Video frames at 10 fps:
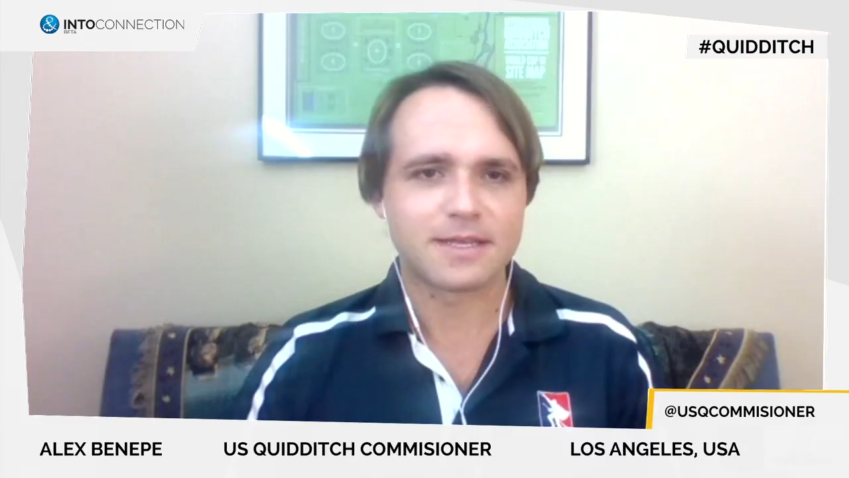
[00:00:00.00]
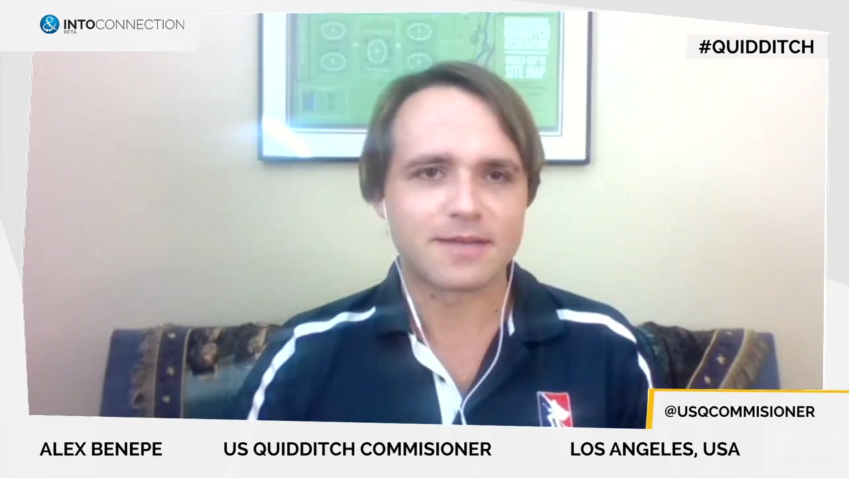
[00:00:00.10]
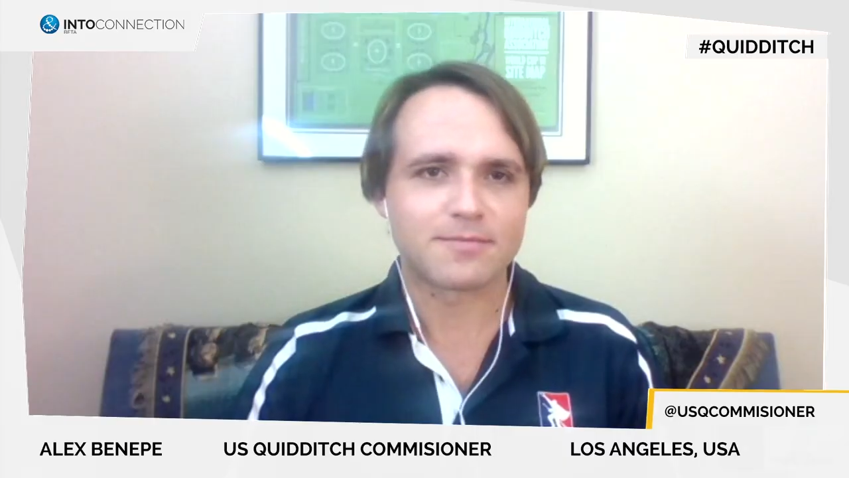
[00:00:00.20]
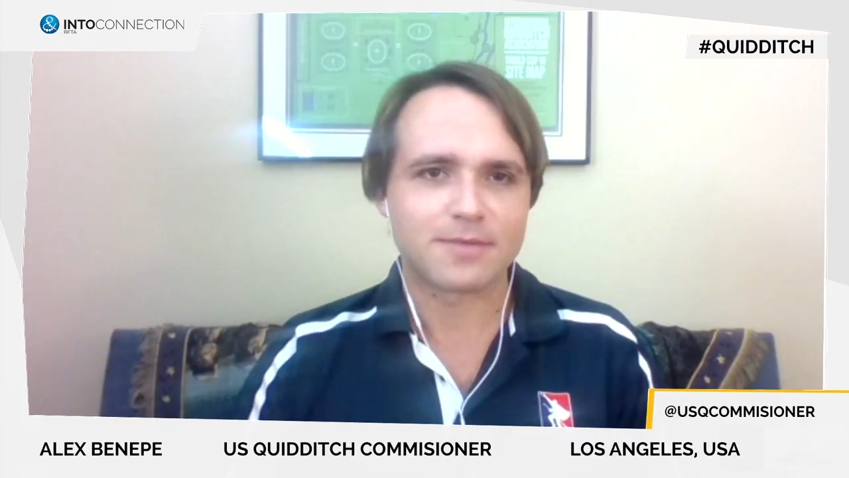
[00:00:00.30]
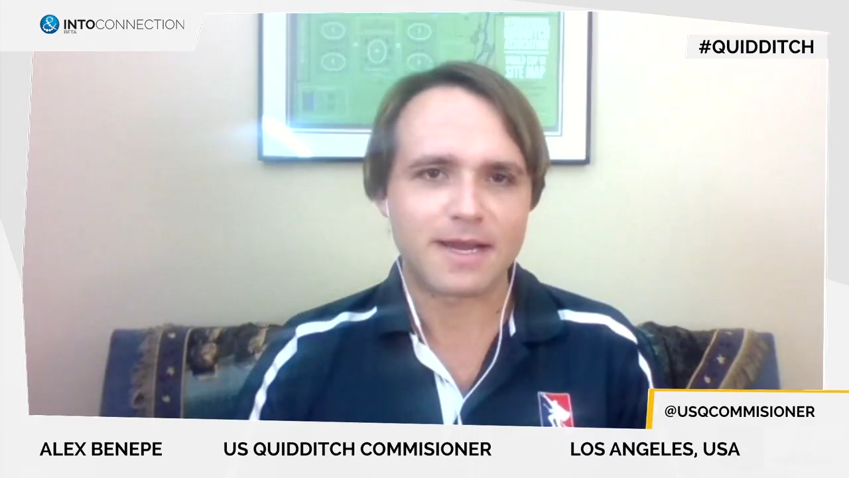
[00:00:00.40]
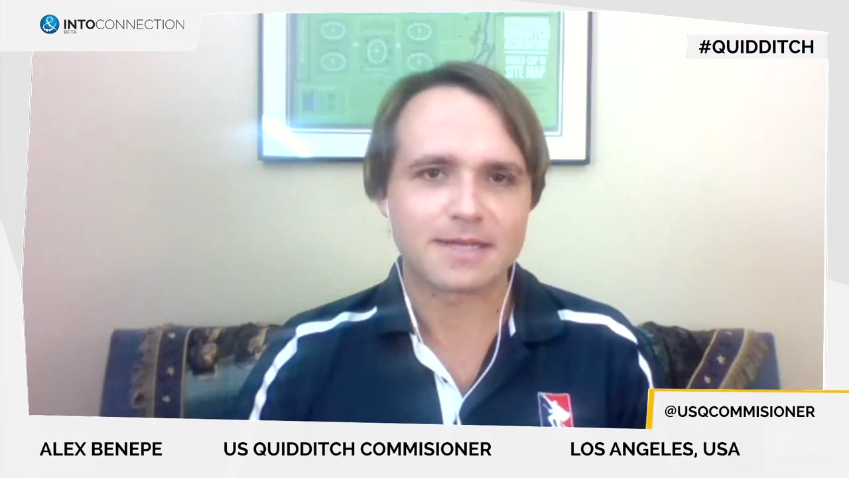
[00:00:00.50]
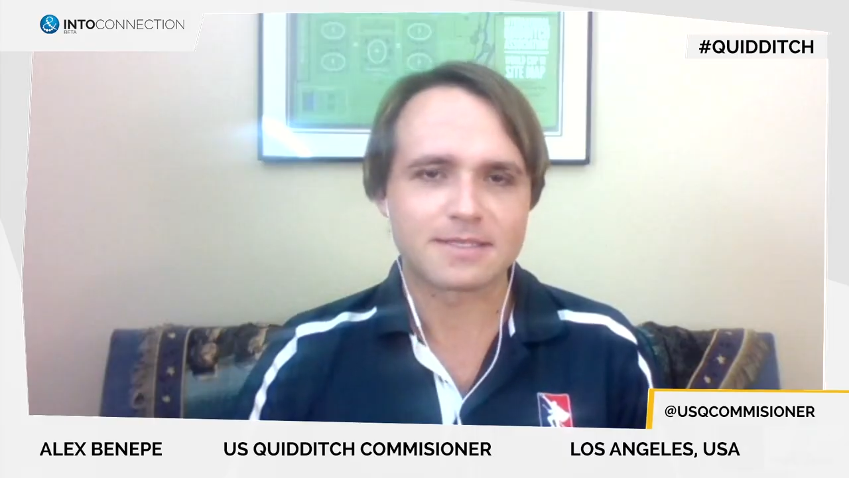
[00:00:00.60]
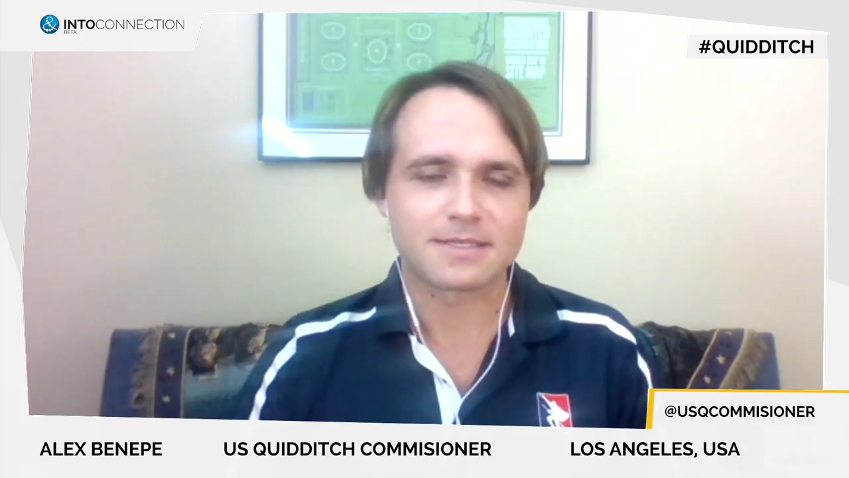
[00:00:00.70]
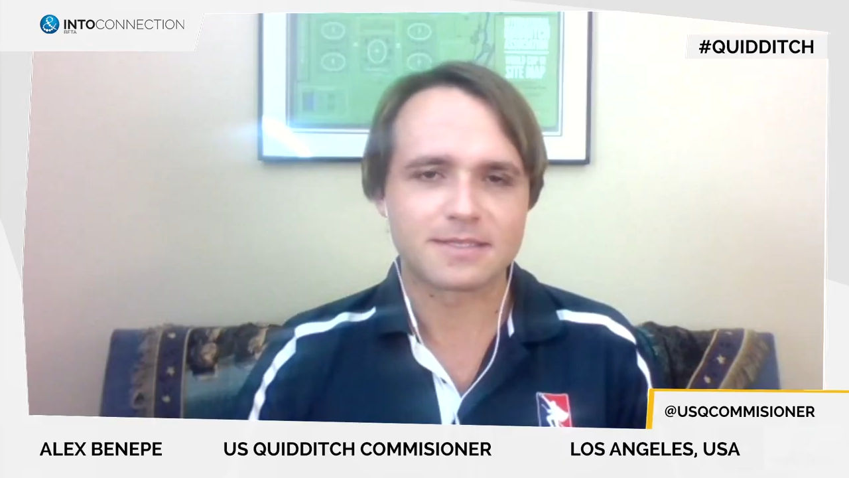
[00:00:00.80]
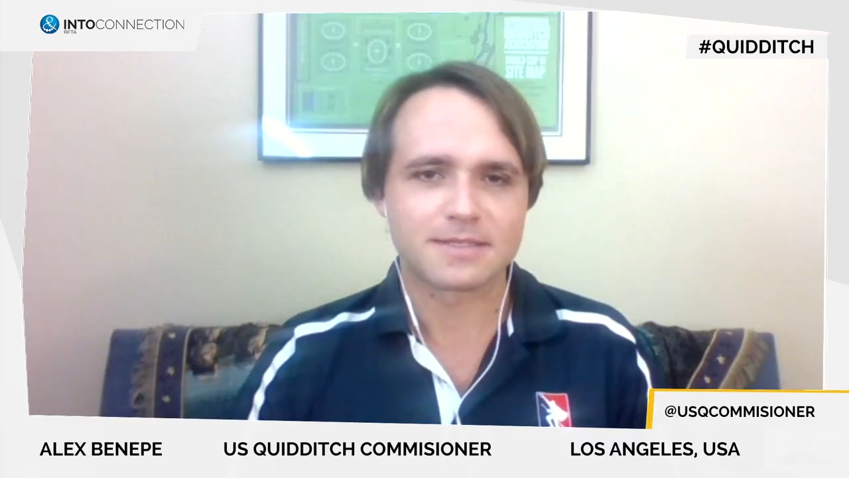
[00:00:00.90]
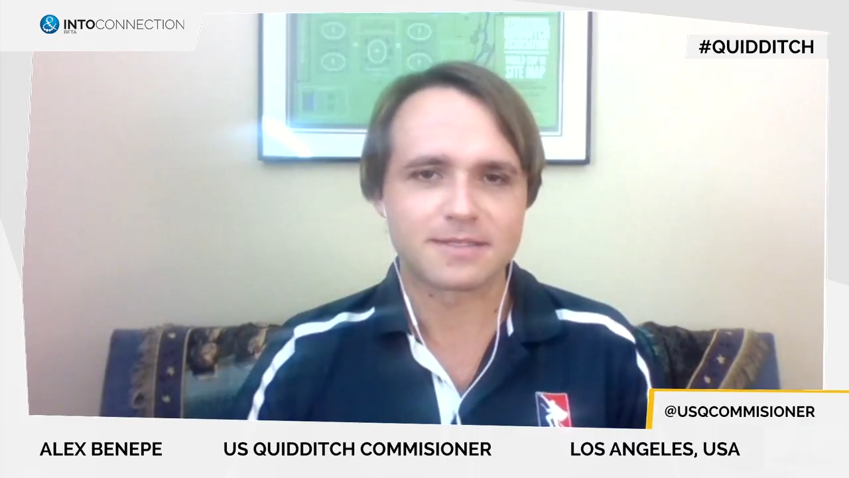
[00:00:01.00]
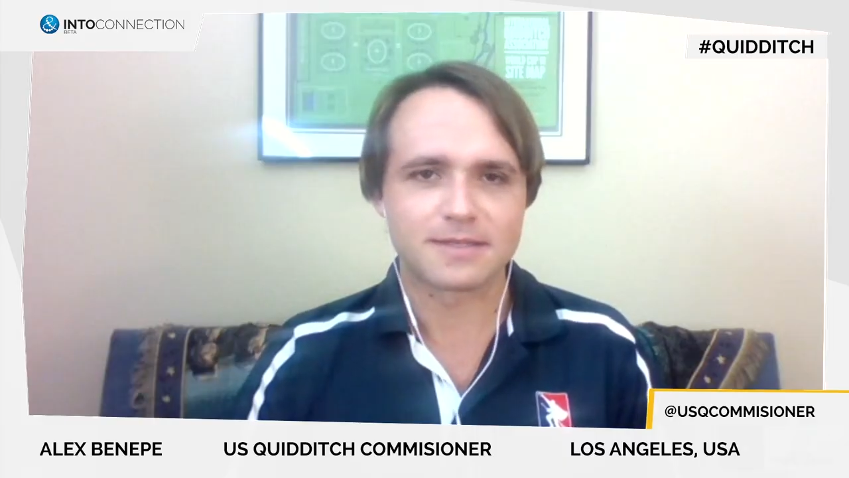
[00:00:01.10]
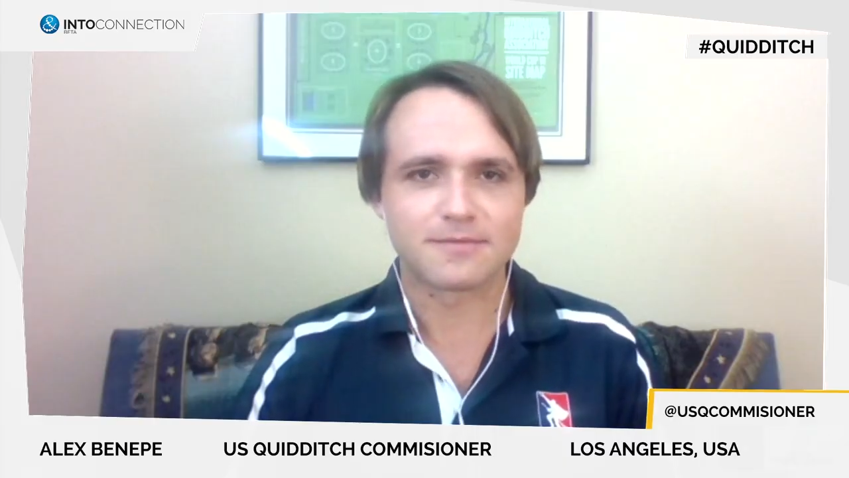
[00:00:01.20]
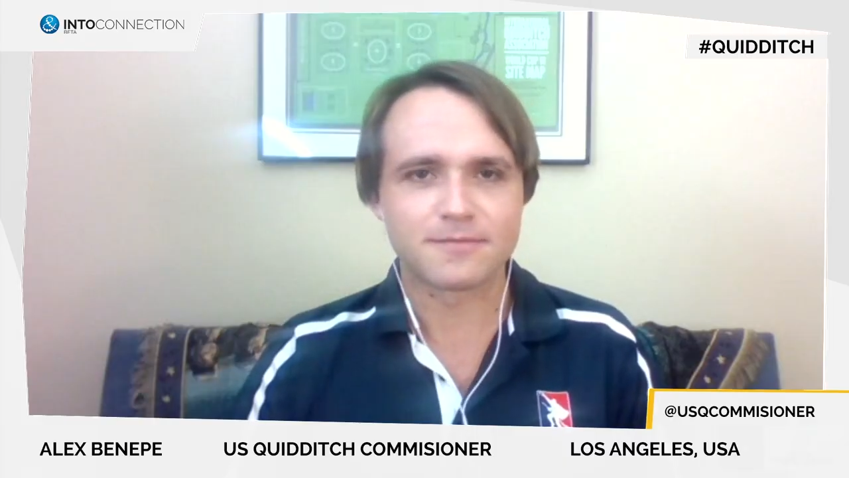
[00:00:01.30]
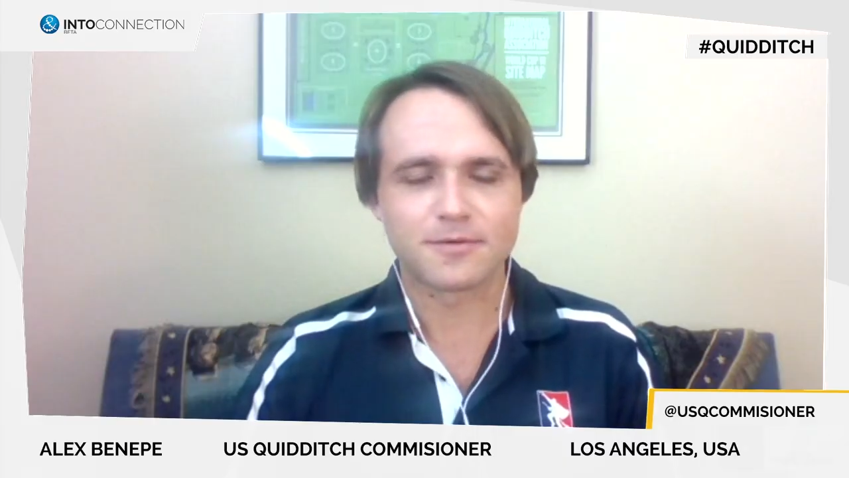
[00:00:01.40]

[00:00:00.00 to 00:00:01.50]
they have practices. It's a